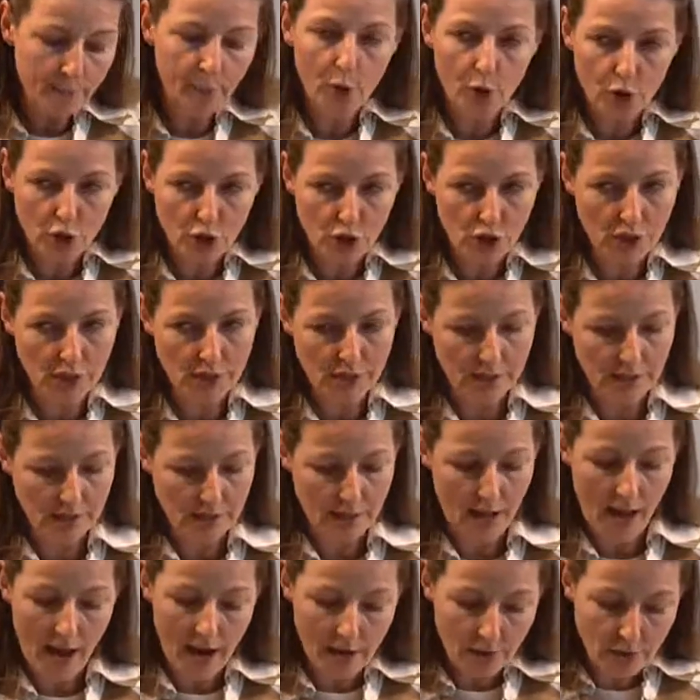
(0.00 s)
Persians,
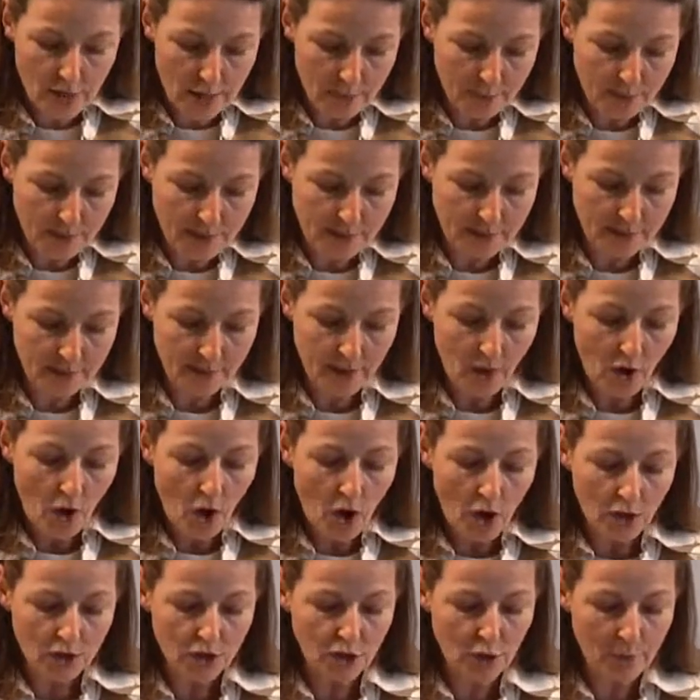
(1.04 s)
Arabs,
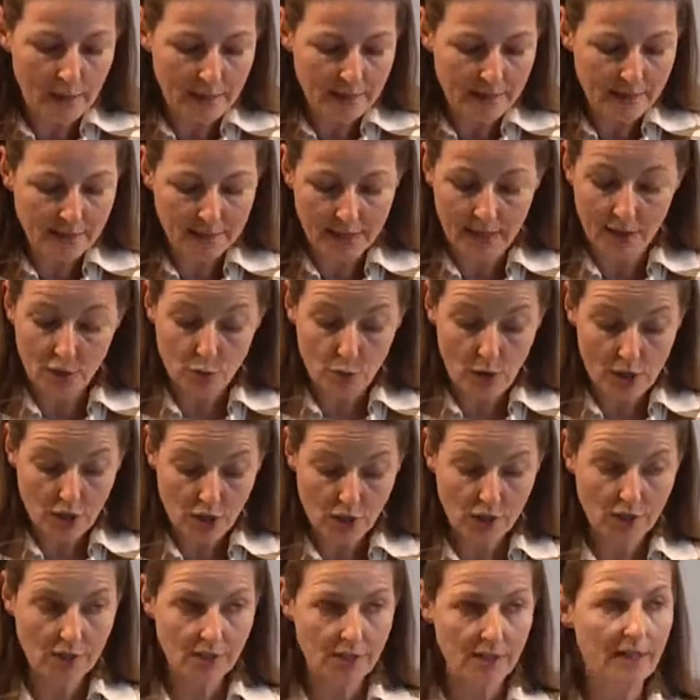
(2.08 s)
Ottomans, and
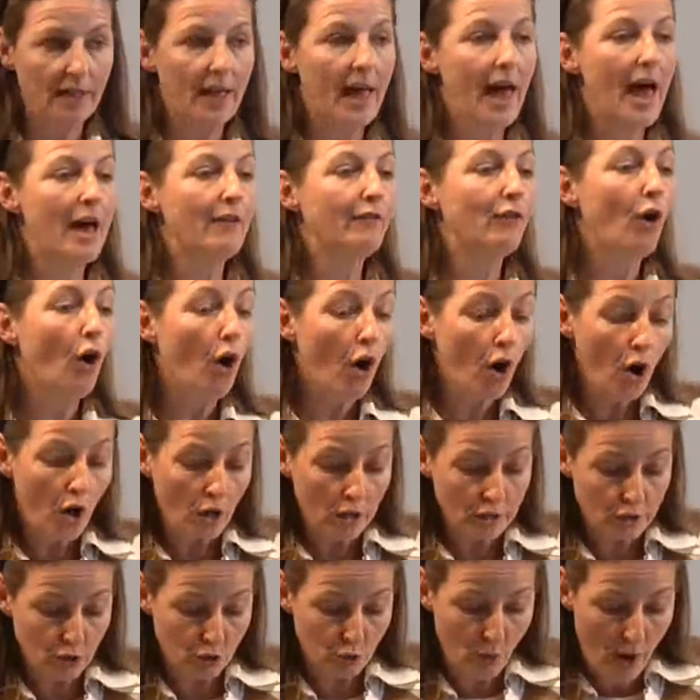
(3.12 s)
Russians have
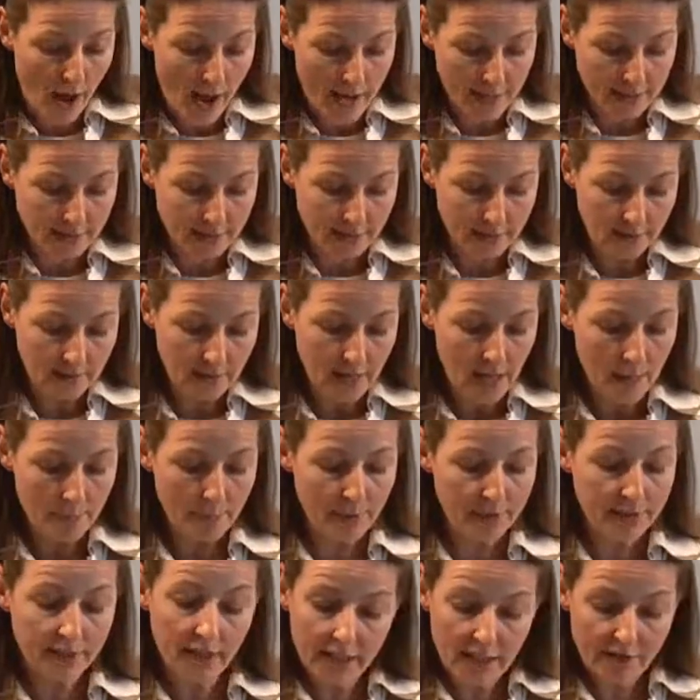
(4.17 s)
all tried,
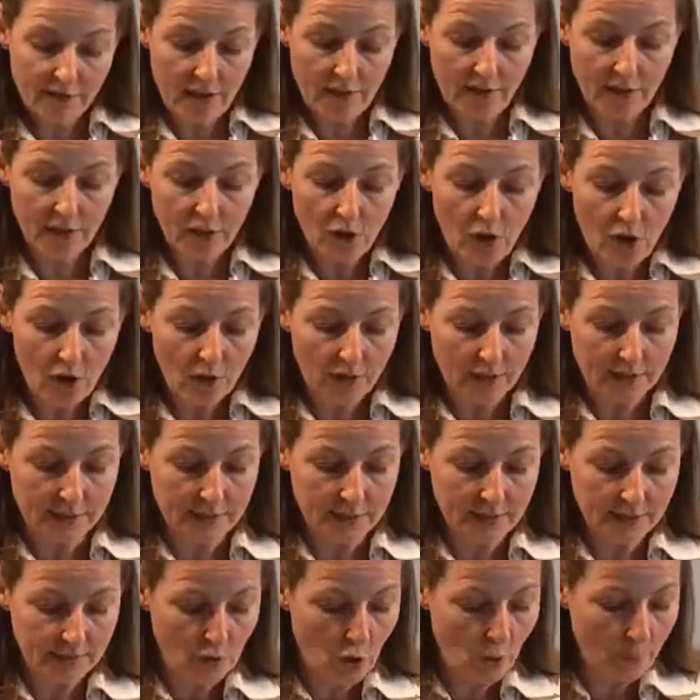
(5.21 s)
but none have ever conquered
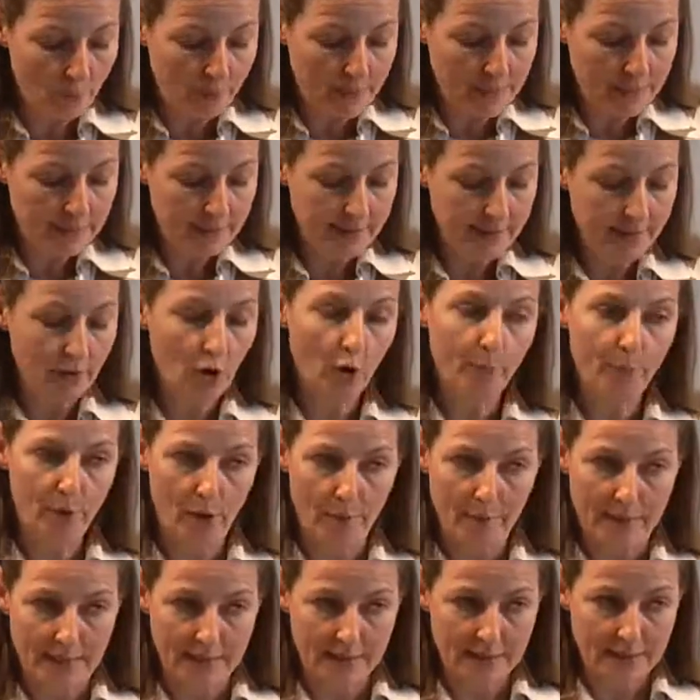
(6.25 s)
it completely or
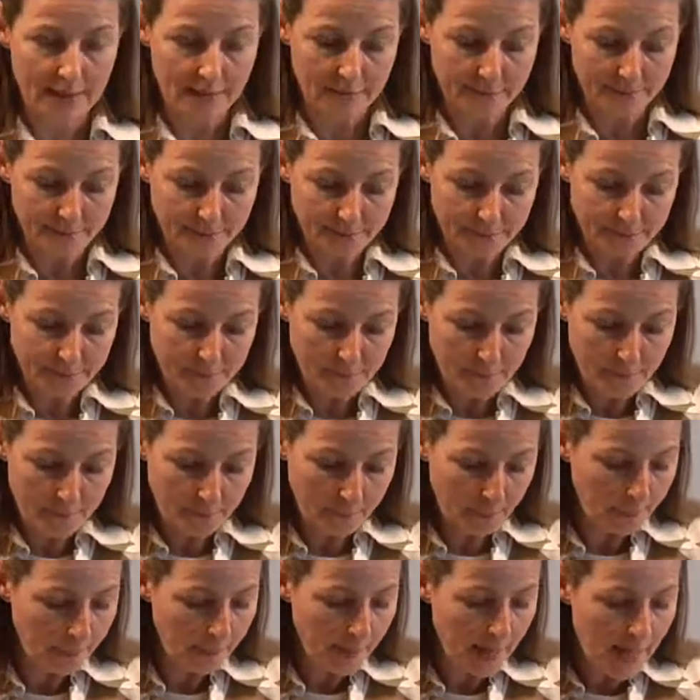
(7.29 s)
permanently.
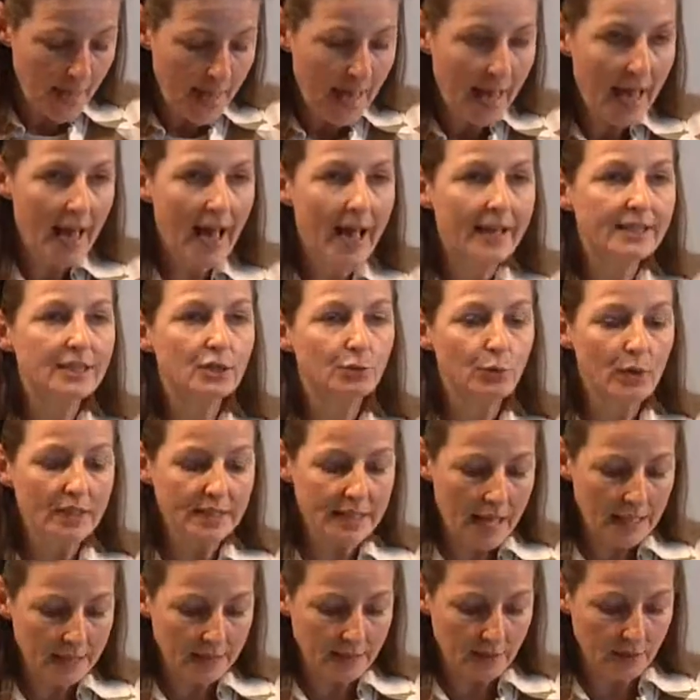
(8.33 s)
As a
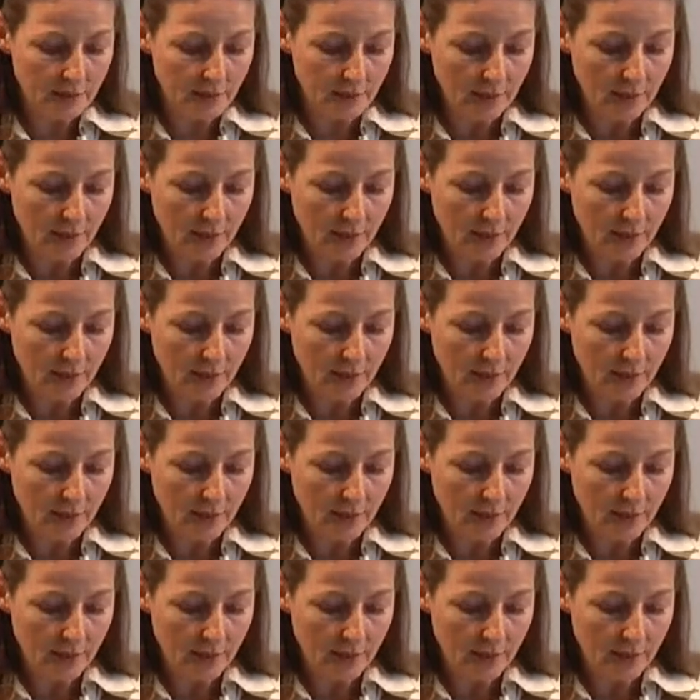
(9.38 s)
result,